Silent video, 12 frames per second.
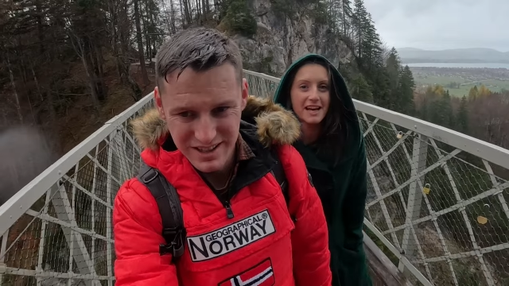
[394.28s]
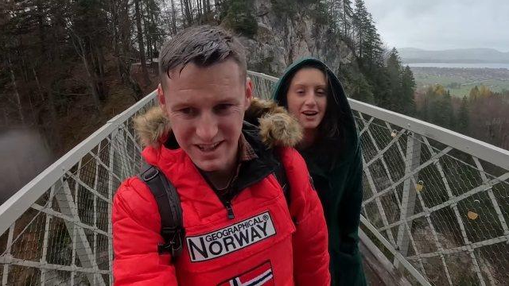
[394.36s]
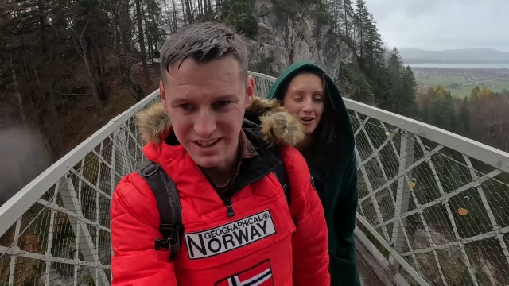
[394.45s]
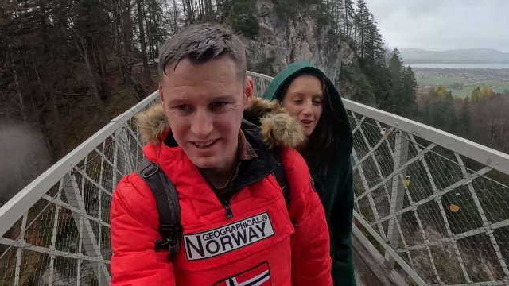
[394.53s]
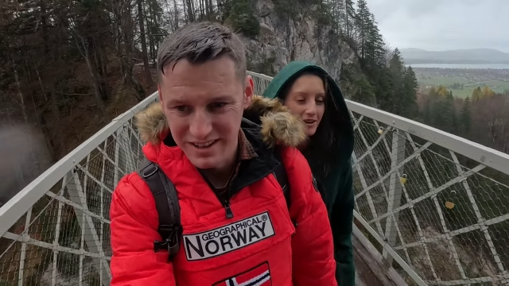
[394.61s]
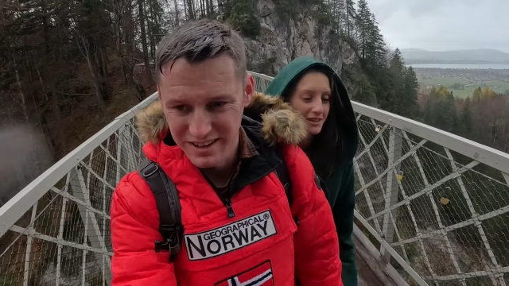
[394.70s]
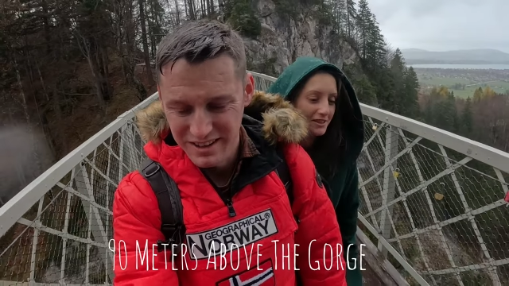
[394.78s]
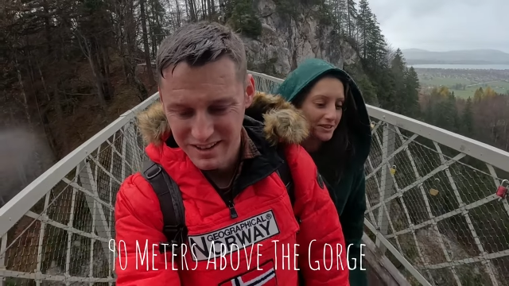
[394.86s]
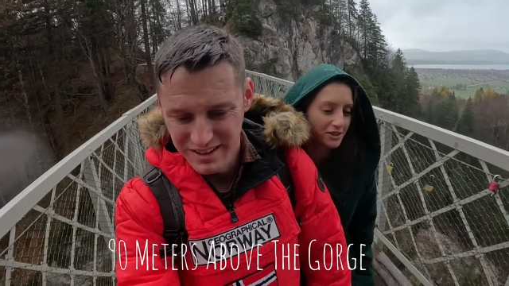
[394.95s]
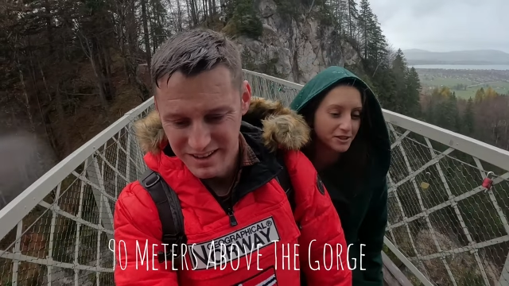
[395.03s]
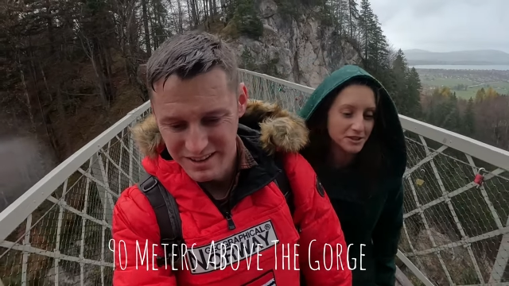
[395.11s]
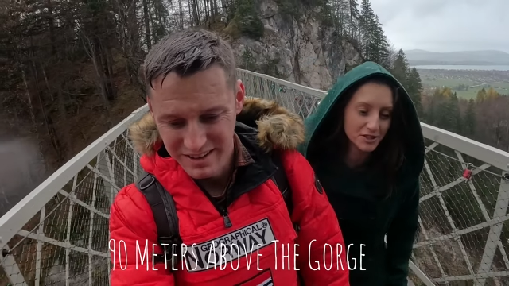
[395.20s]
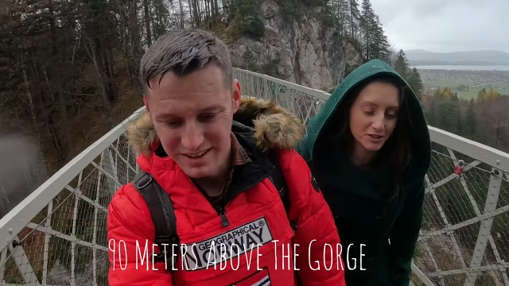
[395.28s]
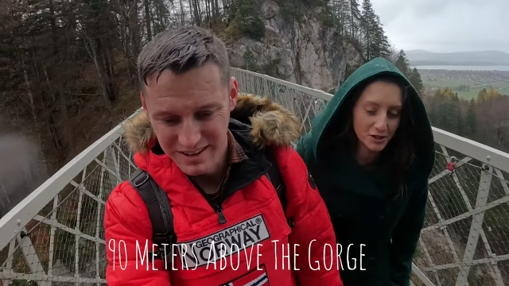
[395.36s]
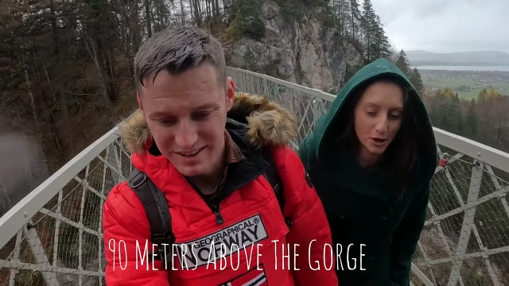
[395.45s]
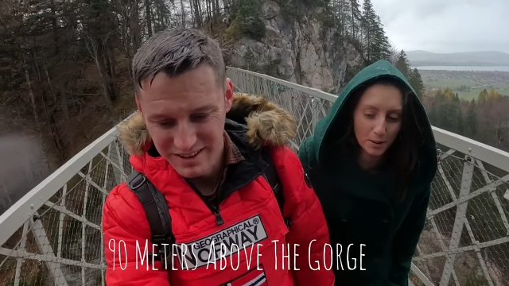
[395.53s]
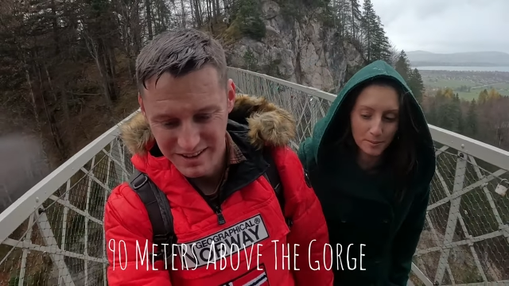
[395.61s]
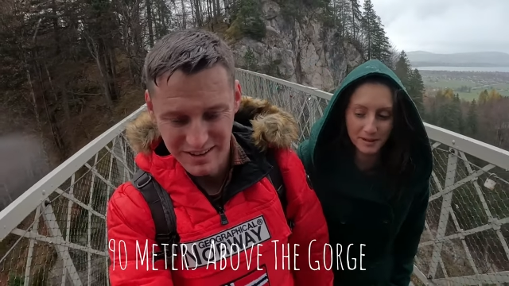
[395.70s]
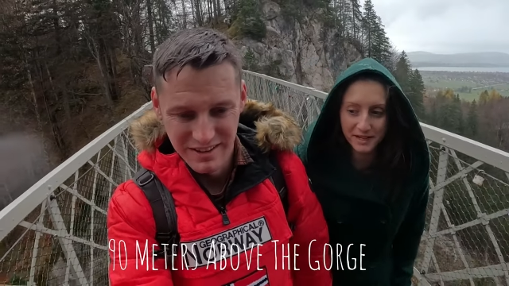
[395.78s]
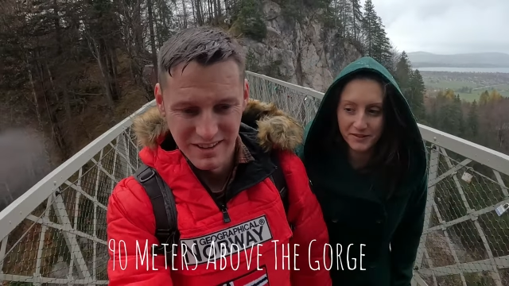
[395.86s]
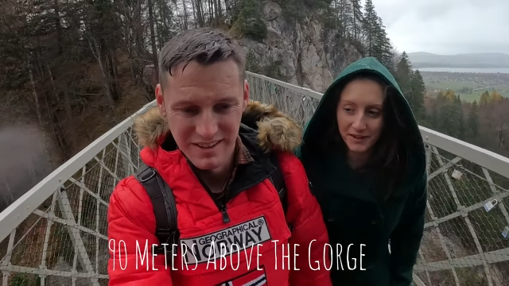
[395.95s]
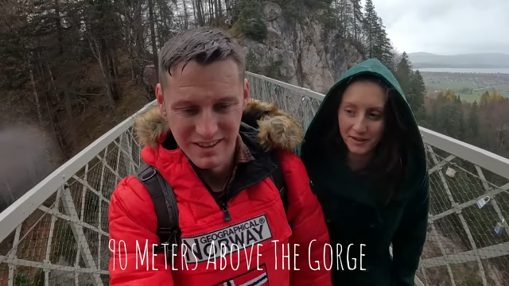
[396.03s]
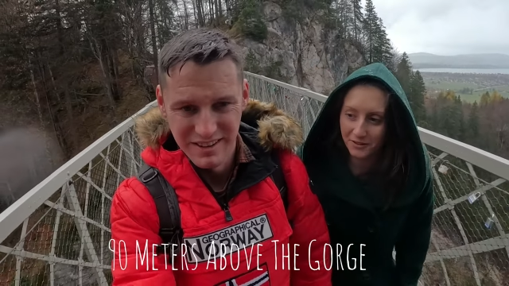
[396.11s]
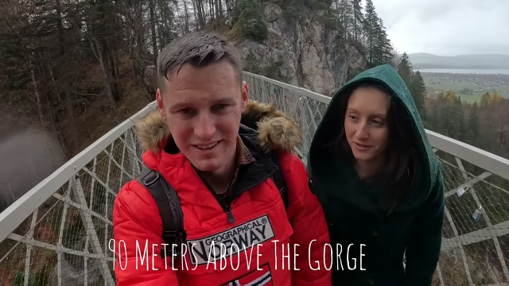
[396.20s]
Speaker 1: It's that high, so I genuinely just can't
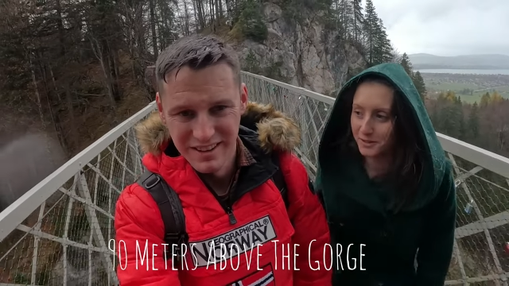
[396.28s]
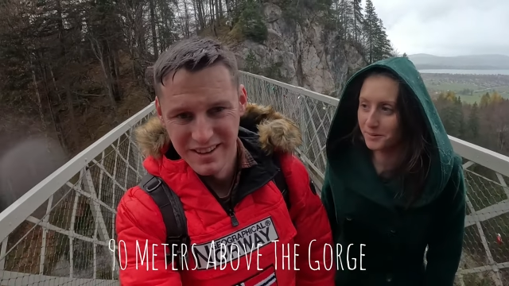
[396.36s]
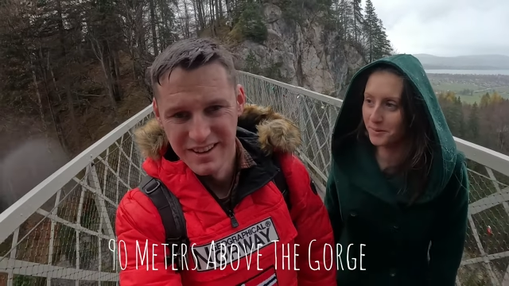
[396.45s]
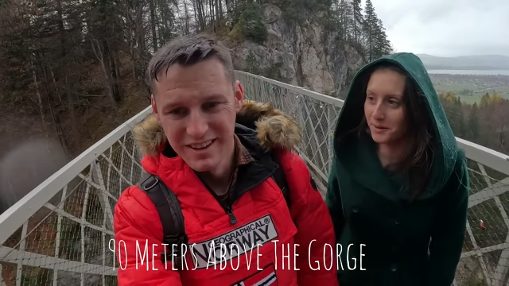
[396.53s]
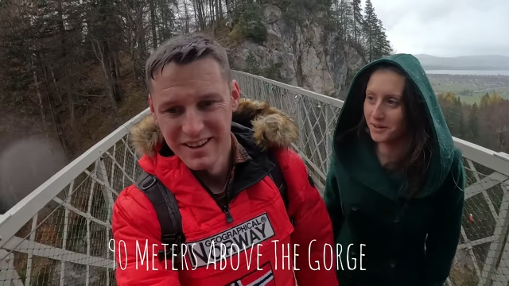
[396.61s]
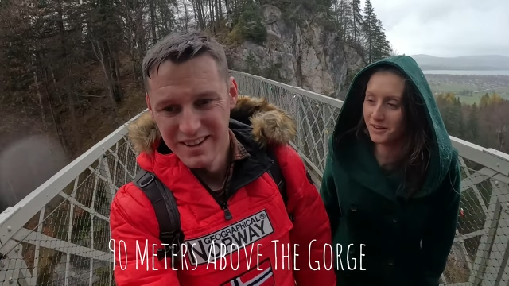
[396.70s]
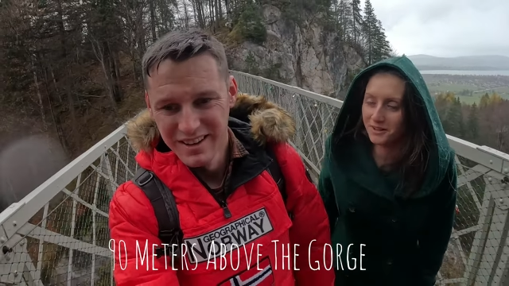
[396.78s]
believe how high you are.